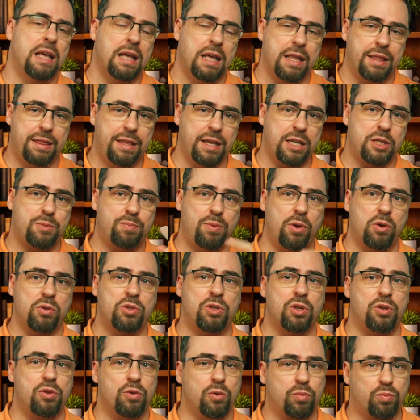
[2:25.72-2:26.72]
This posed a
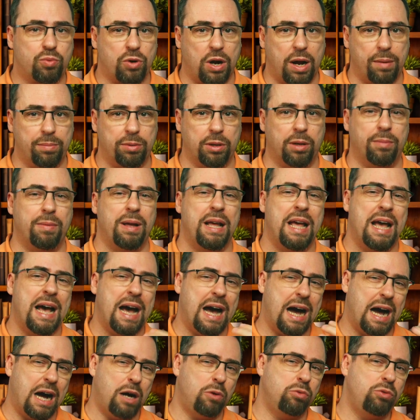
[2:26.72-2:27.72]
new problem.
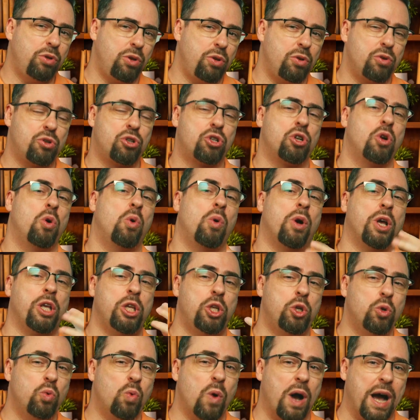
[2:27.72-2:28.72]
How do you show a
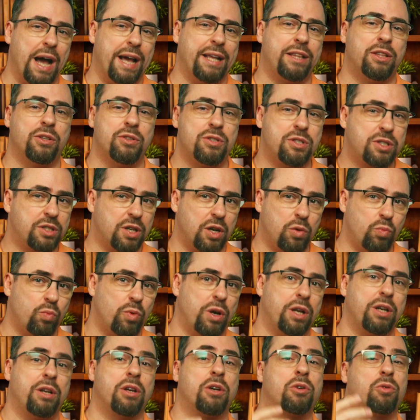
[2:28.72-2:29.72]
UI to
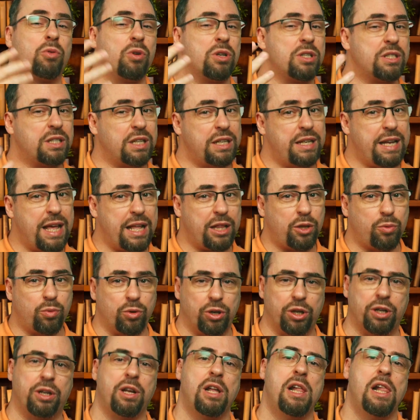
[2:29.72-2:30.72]
someone across the
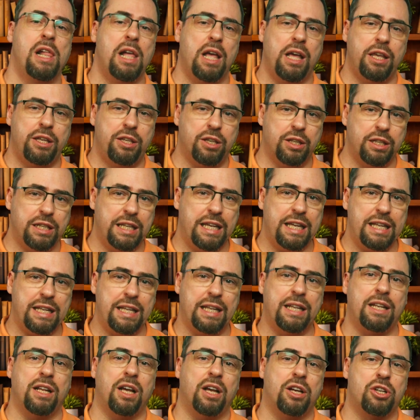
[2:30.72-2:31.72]
network? You
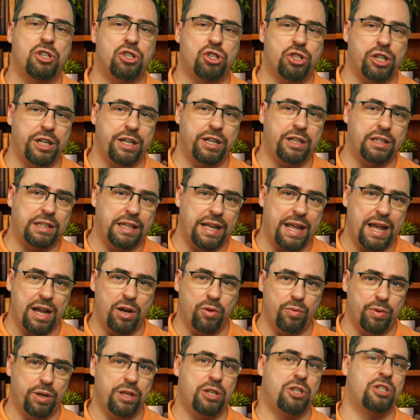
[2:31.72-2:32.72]
needed a shared
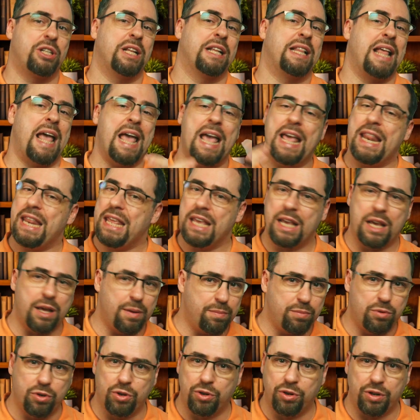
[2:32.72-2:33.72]
language that any
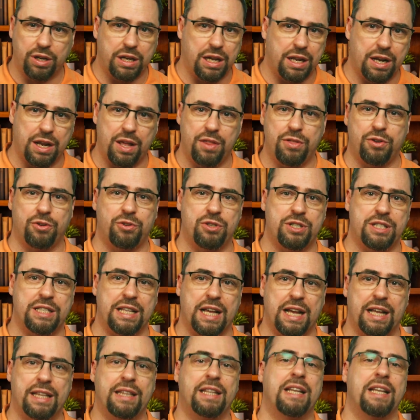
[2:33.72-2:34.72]
computer can understand.